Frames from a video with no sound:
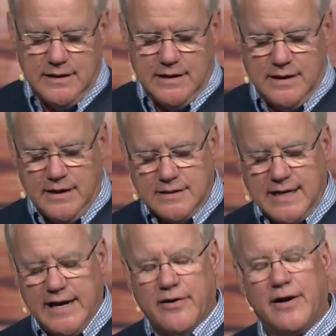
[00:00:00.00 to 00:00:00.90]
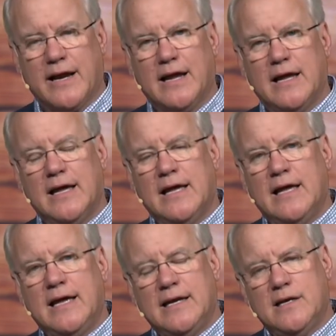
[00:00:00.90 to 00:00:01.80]
and uncaring,
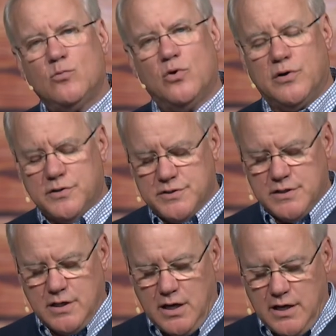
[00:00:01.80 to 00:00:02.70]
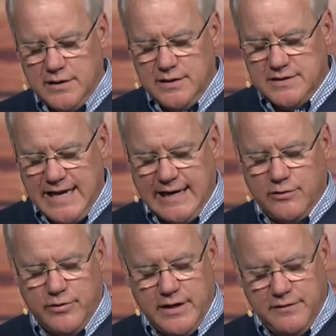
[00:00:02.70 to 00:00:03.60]
and at worst, a God that's
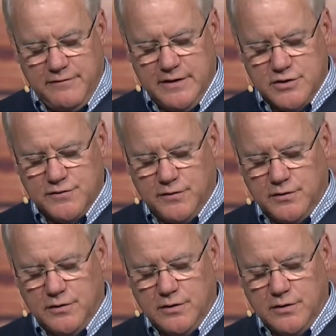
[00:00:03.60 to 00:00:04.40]
angry and vengeful.